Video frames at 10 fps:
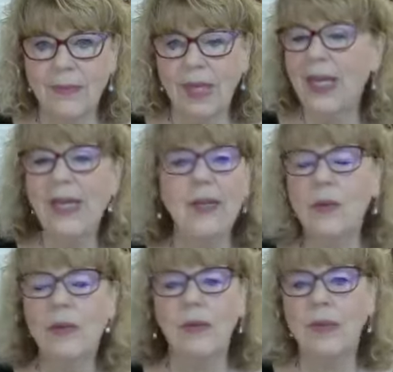I
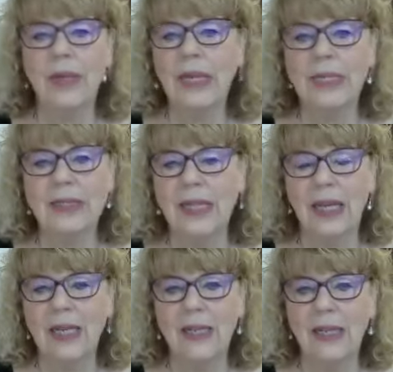didn't realize
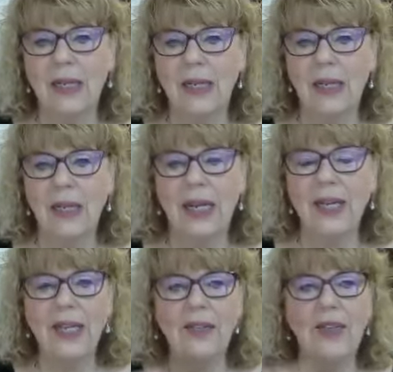that. I
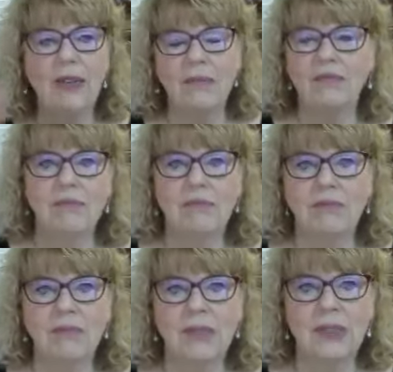didn't even,
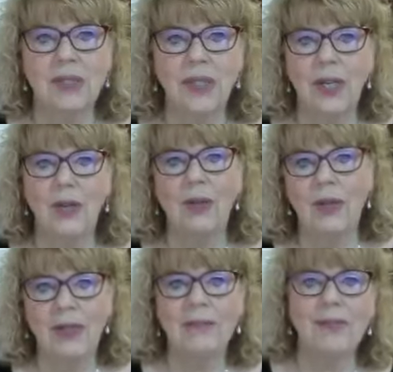
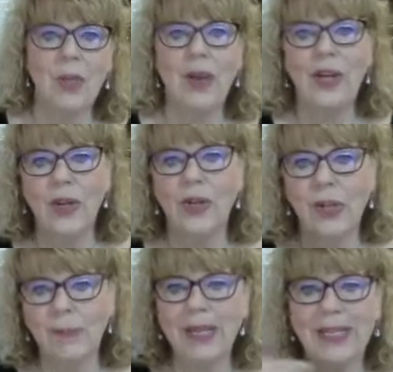I heard
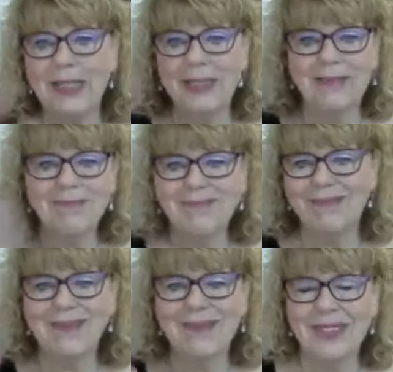it, but
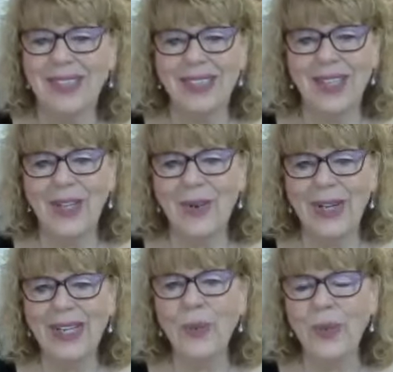I
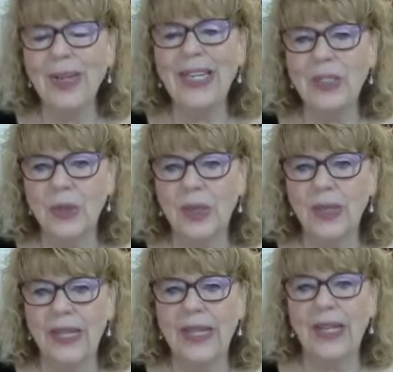didn't realize
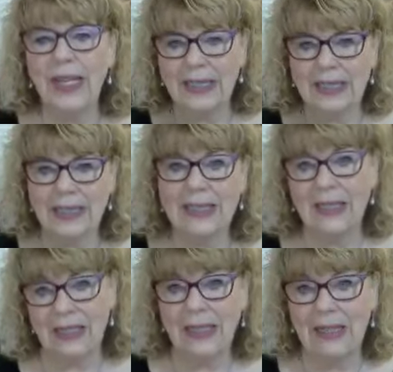that it had
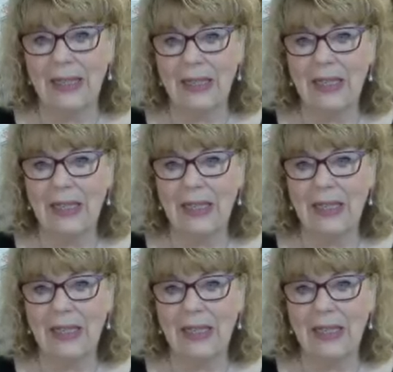sunk in.